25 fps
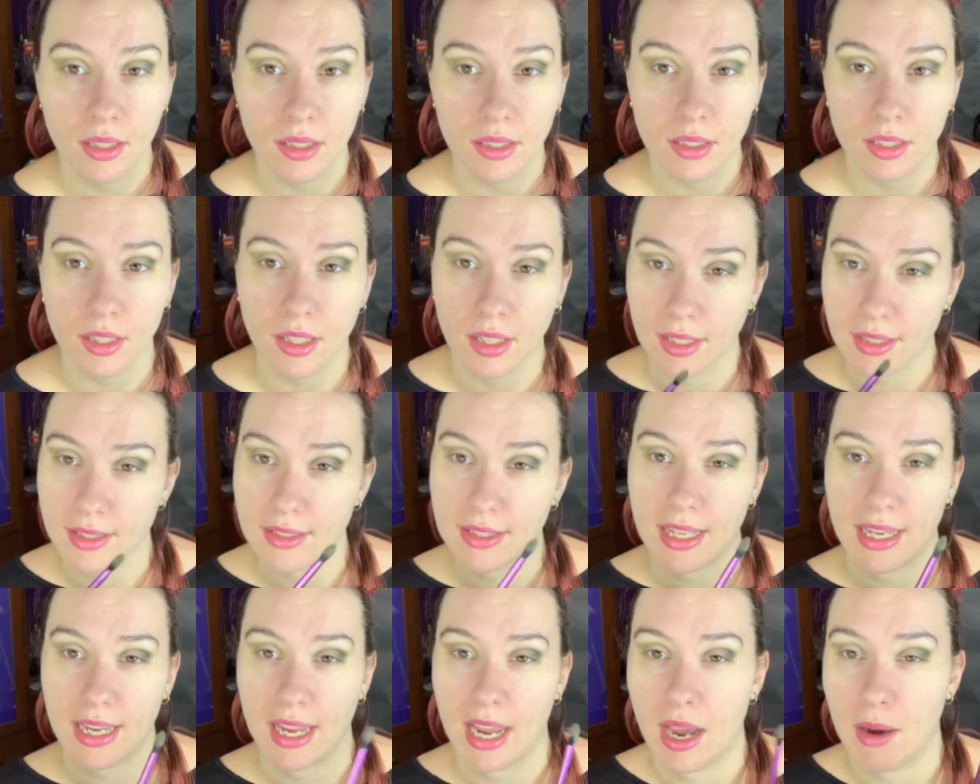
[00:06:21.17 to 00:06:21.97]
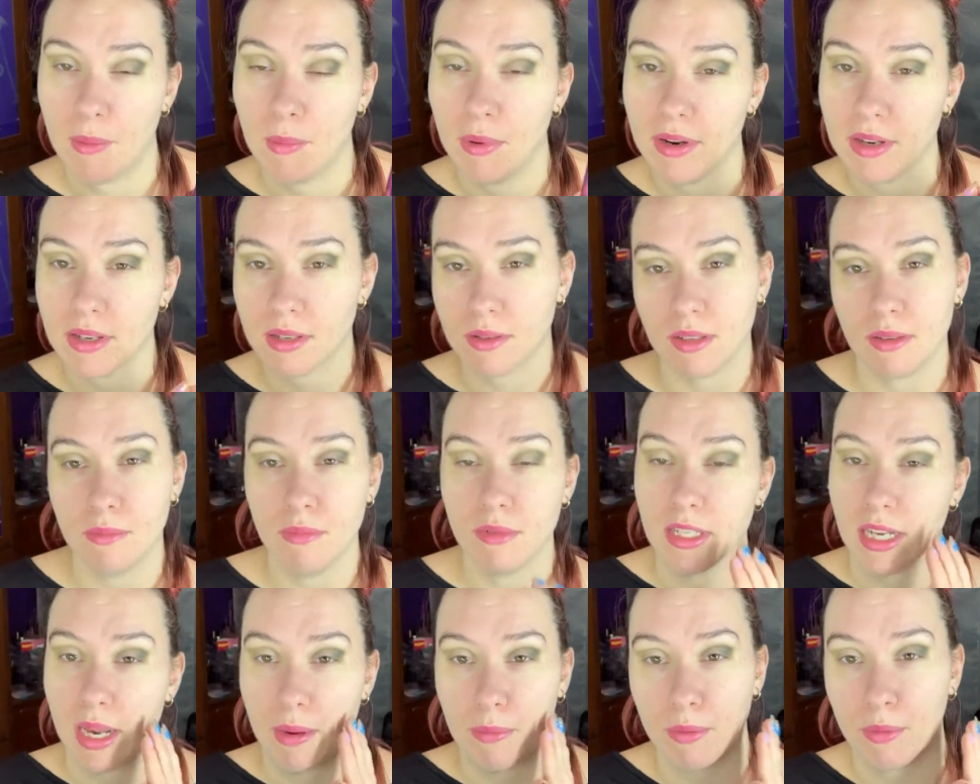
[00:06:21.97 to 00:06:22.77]
And you can see how much
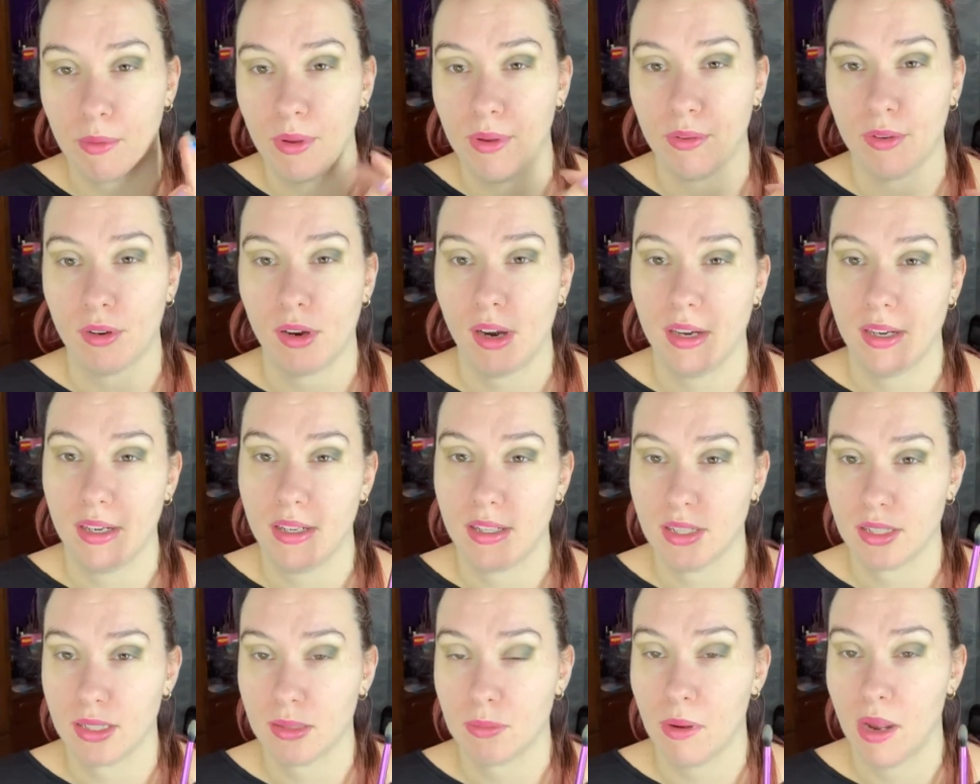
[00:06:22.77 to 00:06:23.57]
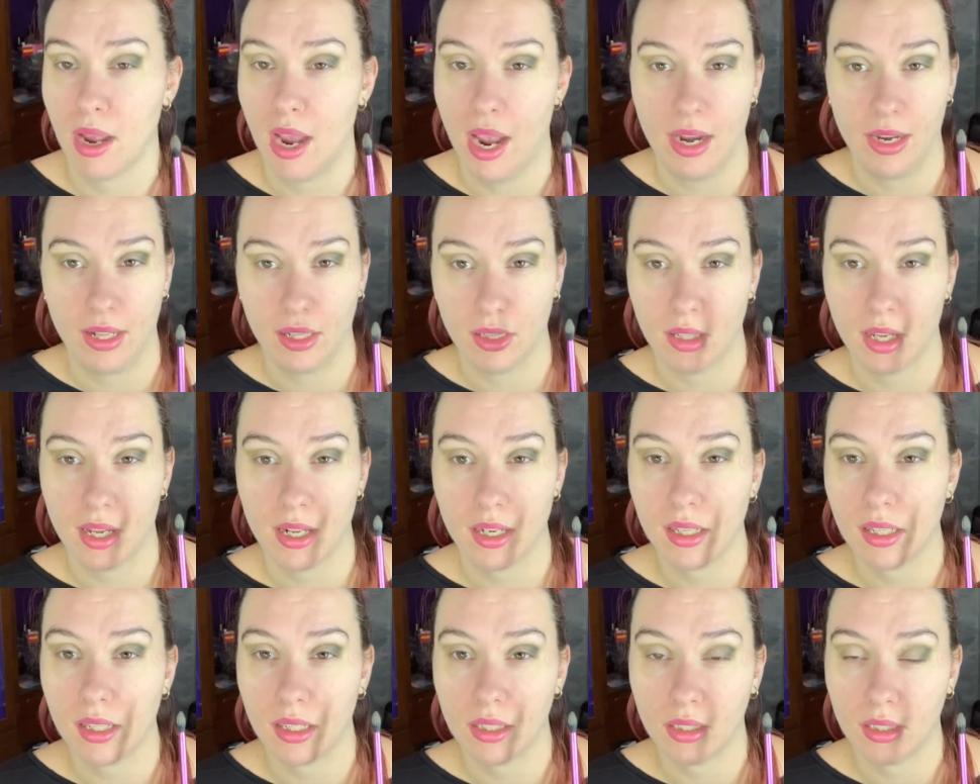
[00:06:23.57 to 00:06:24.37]
depth we've created just by adding
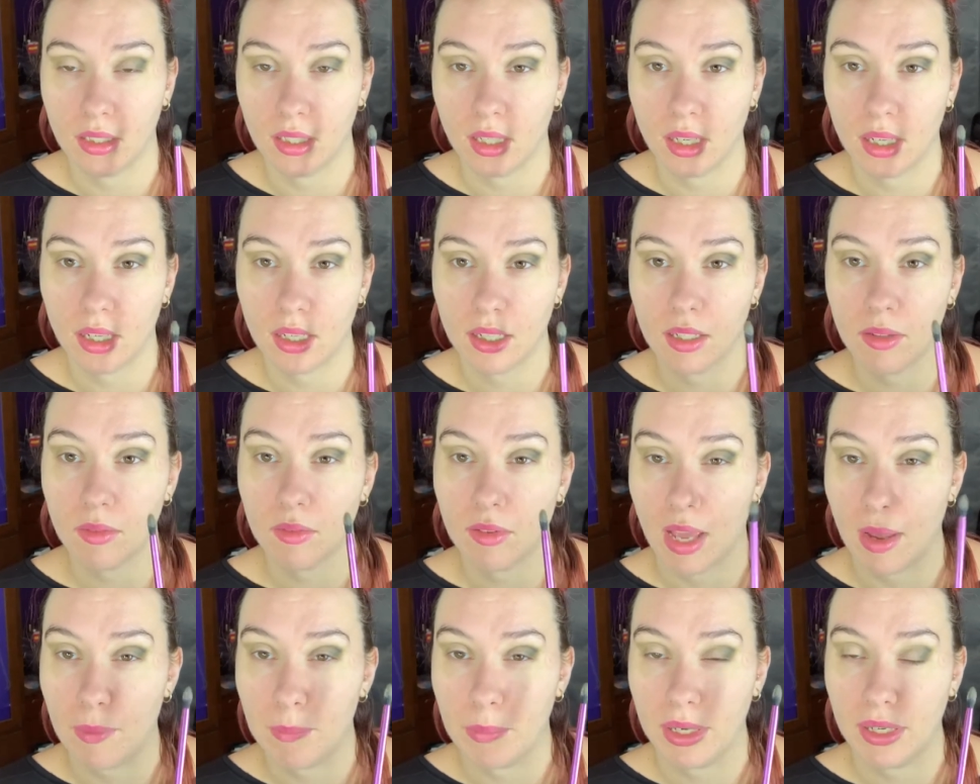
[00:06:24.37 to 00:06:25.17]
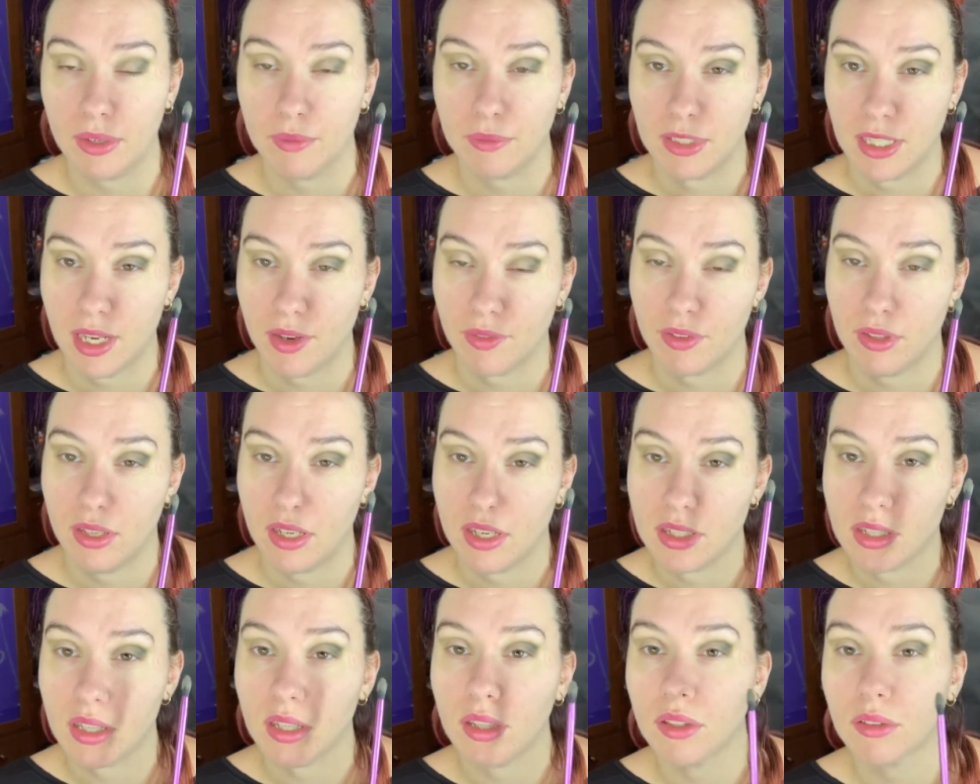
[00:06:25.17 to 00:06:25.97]
that bit of
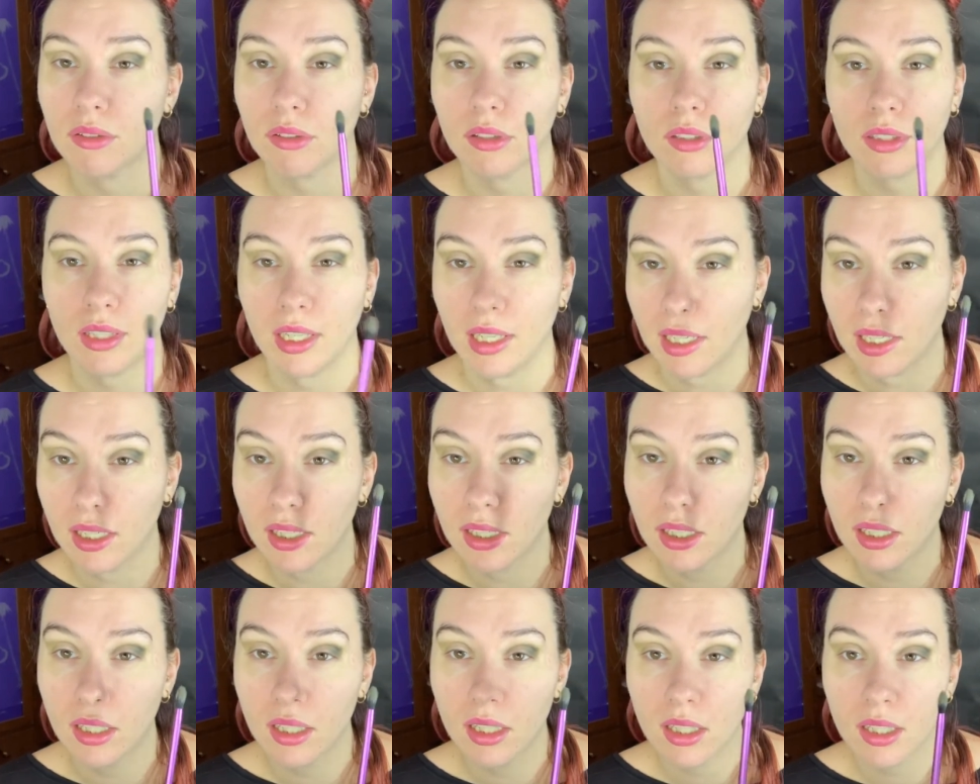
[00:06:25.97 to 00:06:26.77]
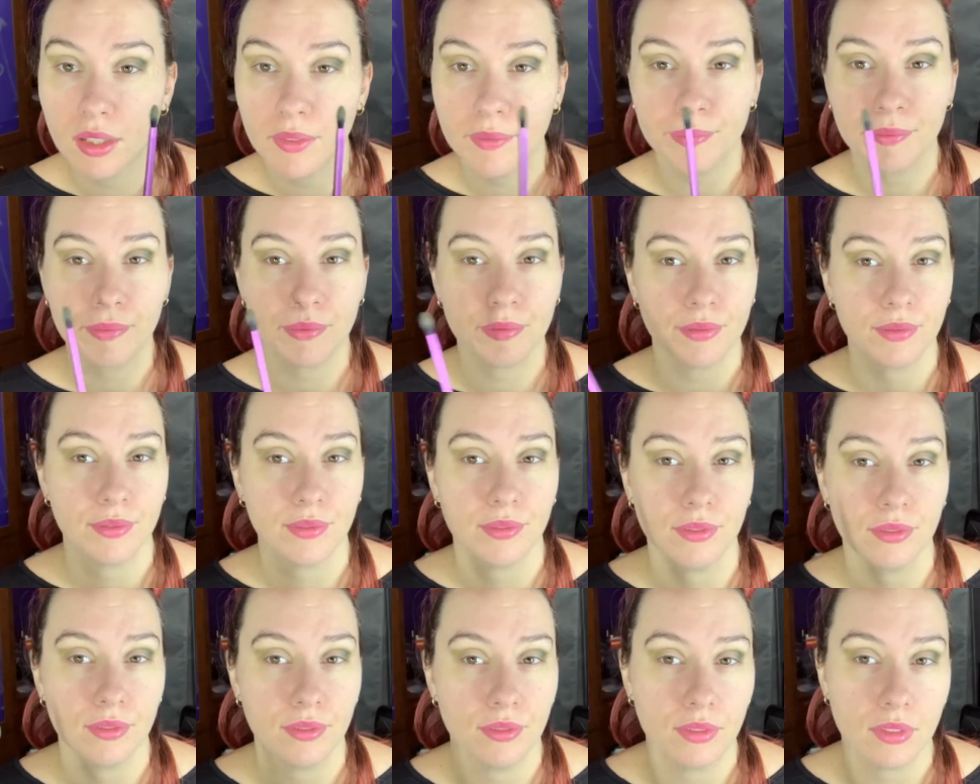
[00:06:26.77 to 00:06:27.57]
definition through there.
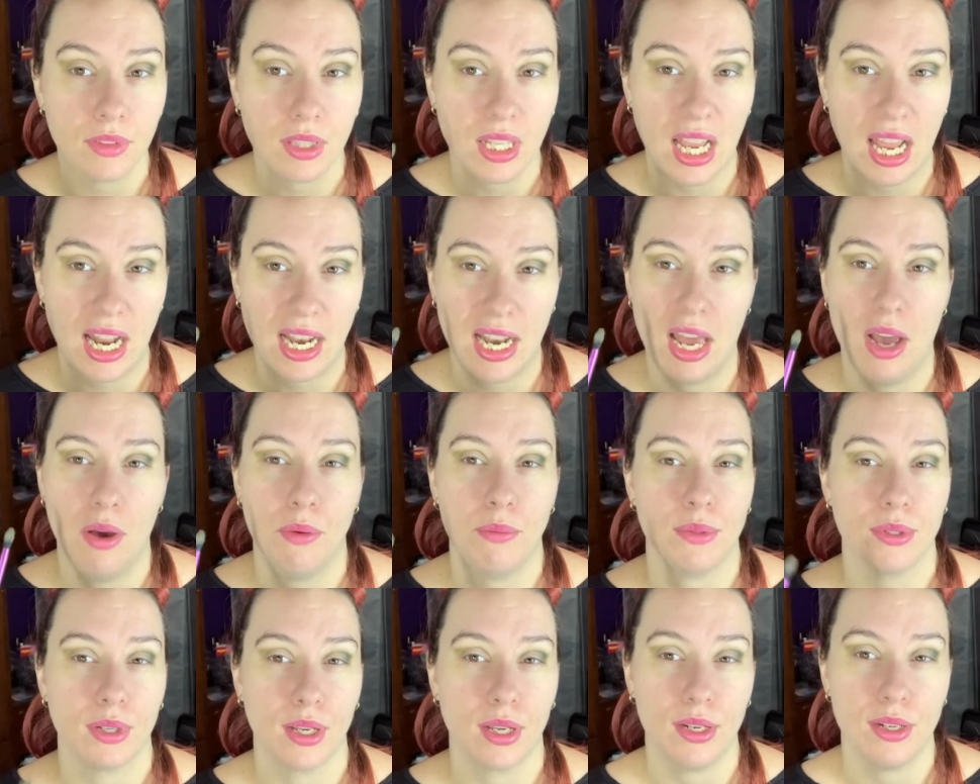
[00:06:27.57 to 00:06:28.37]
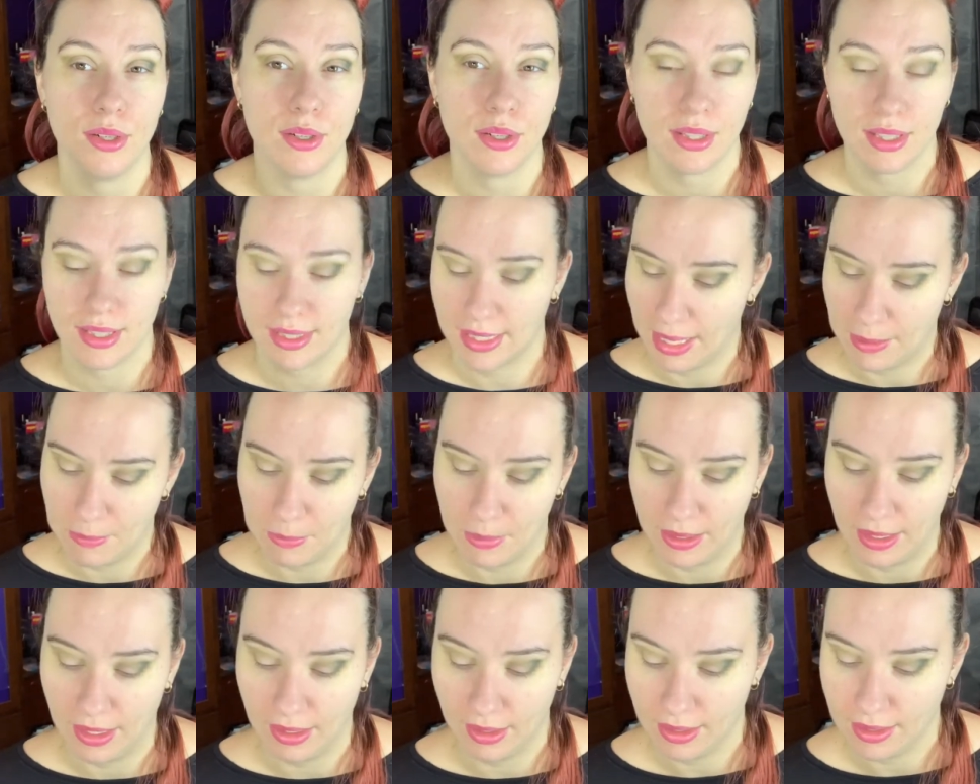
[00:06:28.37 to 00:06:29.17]
And now I'm going to do the same on
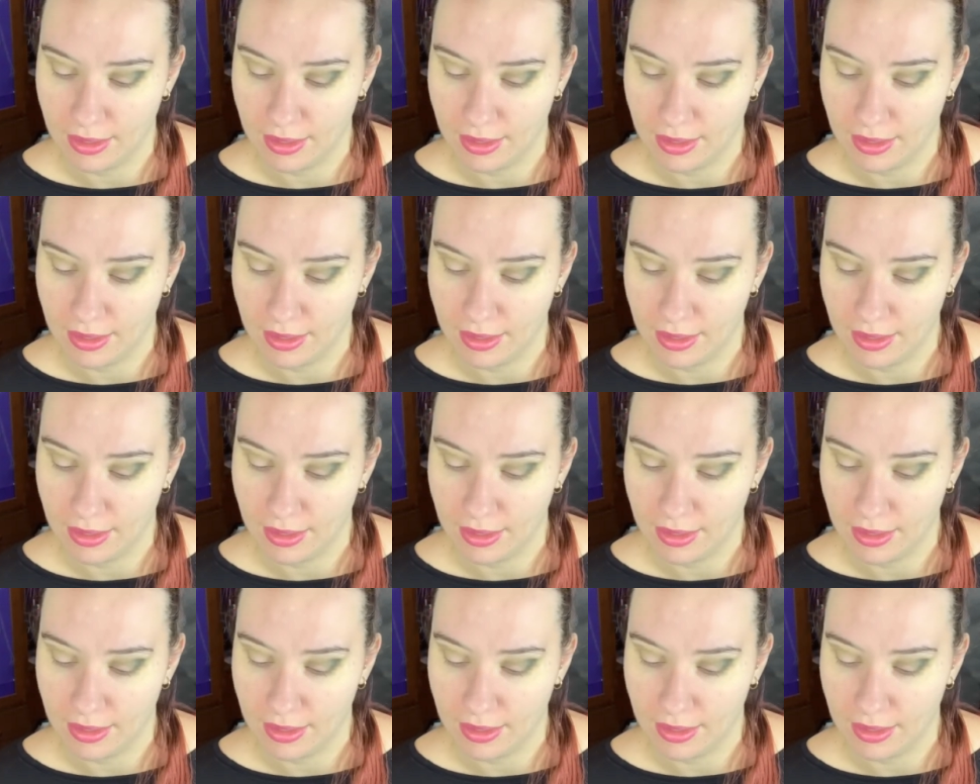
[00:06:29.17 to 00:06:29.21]
the other